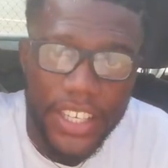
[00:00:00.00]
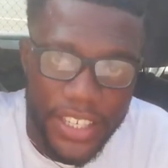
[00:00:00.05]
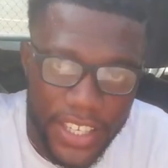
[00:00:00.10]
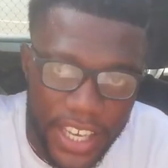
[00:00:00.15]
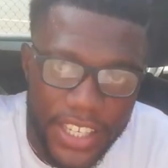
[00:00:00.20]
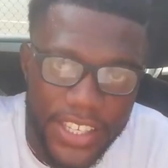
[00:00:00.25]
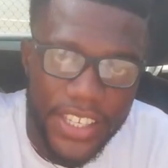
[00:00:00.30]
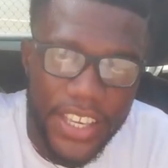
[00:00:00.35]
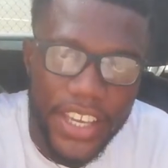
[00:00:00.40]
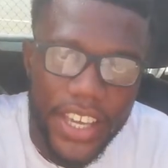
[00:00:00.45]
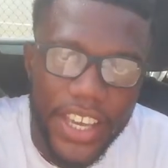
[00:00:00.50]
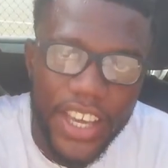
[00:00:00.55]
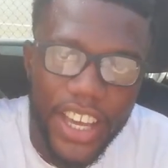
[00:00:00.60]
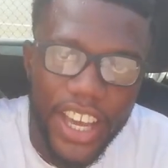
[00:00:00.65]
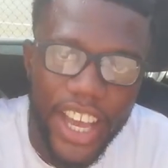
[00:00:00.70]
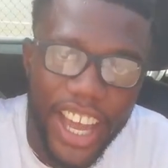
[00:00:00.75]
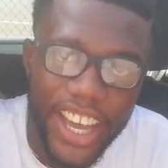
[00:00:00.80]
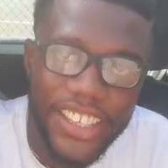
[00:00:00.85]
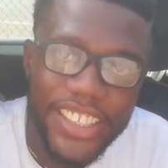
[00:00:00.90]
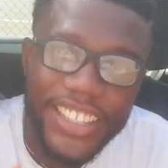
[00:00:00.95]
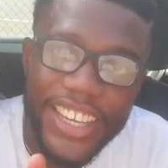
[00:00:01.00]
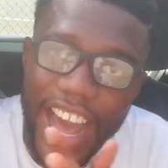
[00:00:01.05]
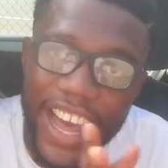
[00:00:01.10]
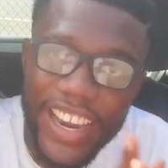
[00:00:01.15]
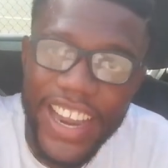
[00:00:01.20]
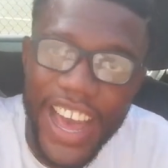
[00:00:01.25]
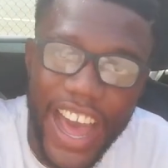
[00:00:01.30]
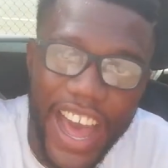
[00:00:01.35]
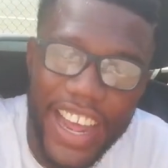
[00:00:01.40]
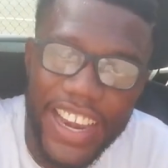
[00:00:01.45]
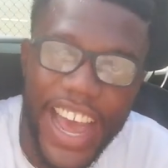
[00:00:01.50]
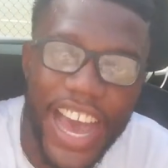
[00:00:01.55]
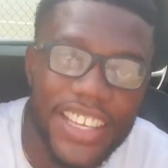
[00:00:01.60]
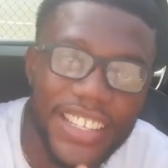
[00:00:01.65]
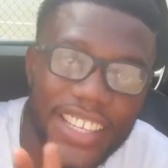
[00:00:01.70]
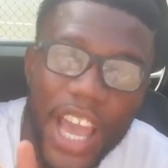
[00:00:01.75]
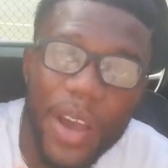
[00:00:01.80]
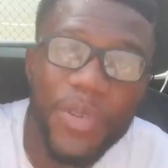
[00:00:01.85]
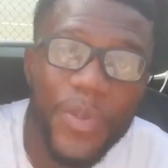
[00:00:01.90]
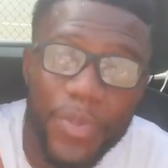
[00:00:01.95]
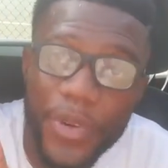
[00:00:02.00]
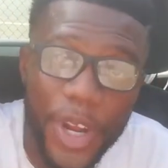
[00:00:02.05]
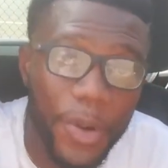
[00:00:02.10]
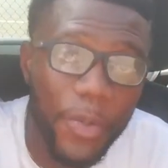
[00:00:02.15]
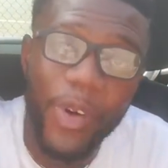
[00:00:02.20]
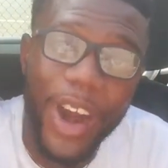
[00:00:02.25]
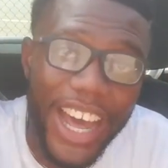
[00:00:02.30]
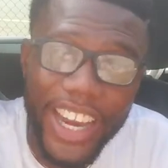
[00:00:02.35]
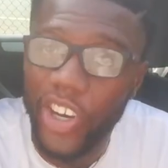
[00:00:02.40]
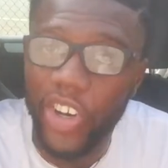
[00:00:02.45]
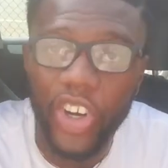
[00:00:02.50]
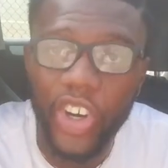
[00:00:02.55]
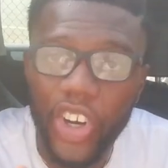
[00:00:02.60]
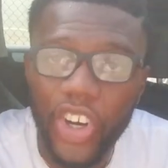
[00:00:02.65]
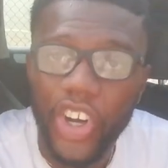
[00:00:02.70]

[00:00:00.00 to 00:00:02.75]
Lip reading: Yes, and Ghana Hana said, be brim one.